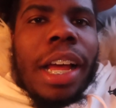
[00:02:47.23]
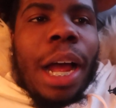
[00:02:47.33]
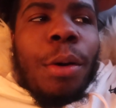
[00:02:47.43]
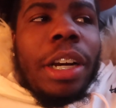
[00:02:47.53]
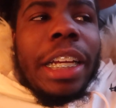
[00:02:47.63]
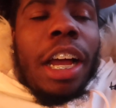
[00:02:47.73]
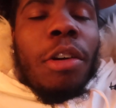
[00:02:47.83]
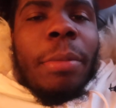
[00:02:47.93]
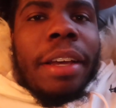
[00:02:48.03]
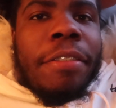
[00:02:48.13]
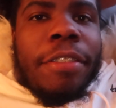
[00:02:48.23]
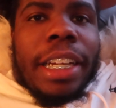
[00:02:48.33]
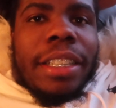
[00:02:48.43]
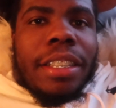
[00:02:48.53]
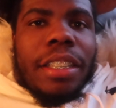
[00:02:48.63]
I want to hang out with my
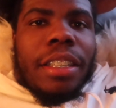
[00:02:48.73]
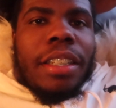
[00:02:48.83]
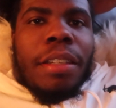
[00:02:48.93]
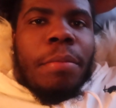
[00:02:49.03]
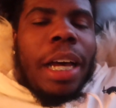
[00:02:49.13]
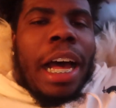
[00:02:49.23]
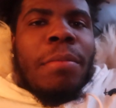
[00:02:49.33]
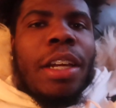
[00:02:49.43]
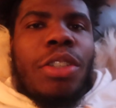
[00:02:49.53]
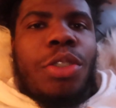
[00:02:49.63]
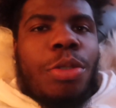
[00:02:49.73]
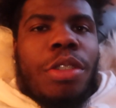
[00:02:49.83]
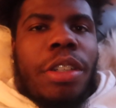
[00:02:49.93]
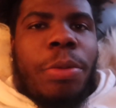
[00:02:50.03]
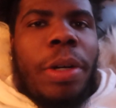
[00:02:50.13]
friends, but I'm not
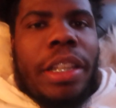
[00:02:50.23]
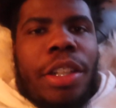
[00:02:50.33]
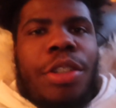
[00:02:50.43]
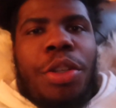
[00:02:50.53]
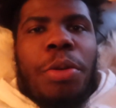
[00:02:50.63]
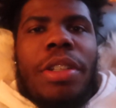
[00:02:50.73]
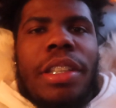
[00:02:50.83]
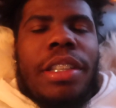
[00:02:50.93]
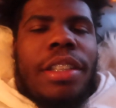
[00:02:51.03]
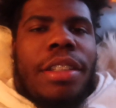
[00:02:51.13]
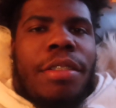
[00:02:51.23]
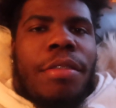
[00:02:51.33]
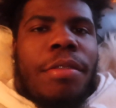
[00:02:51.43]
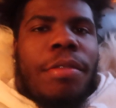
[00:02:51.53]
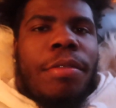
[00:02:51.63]
sure what they're doing
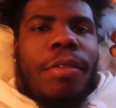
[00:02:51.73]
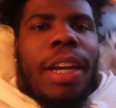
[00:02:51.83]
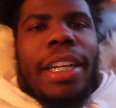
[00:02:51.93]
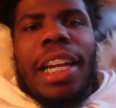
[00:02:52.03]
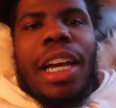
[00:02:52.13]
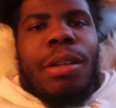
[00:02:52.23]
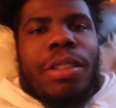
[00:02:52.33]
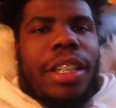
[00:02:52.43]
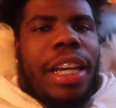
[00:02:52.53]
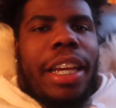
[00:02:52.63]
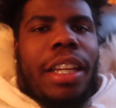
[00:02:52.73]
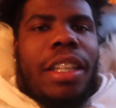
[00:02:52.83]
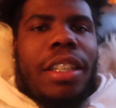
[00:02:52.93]
right now or today.